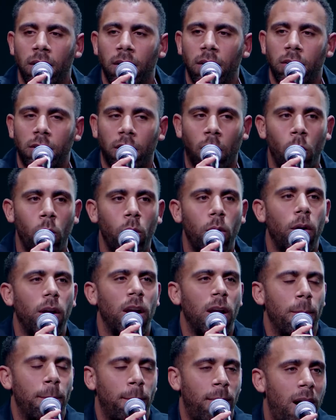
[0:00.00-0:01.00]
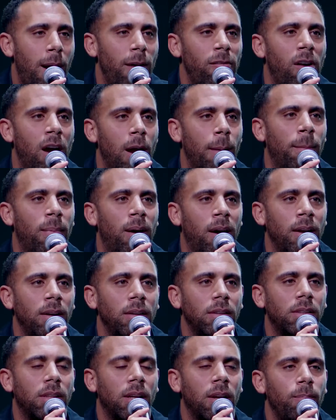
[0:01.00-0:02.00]
So in my right
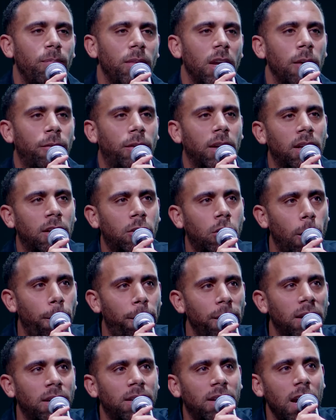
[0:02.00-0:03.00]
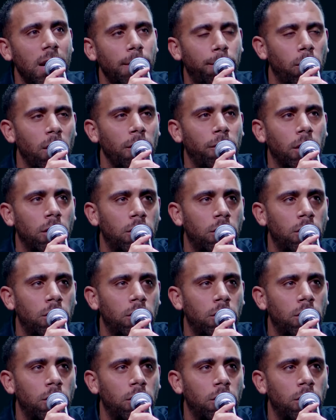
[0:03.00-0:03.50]
mind, if the top of the table, if the